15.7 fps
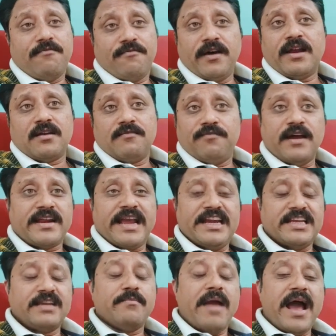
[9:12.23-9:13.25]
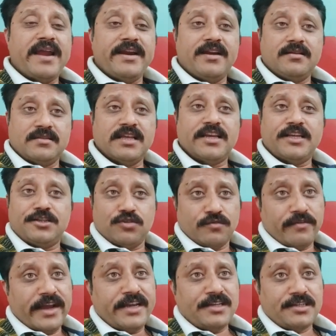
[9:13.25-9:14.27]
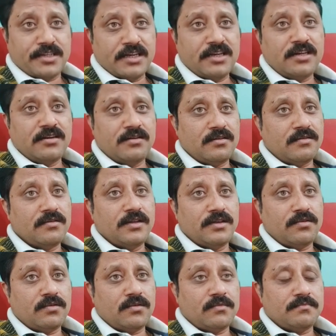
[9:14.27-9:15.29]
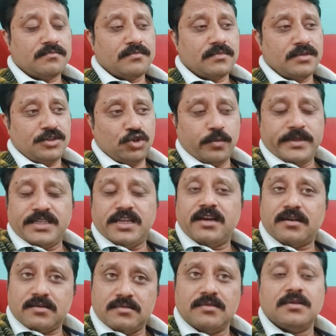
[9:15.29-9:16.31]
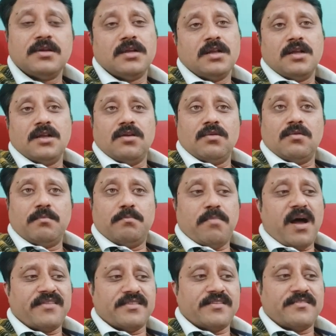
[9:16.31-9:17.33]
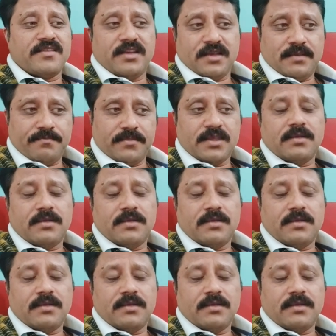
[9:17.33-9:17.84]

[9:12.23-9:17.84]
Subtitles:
For getting married, they need to wait till, you know, Jupiter passes a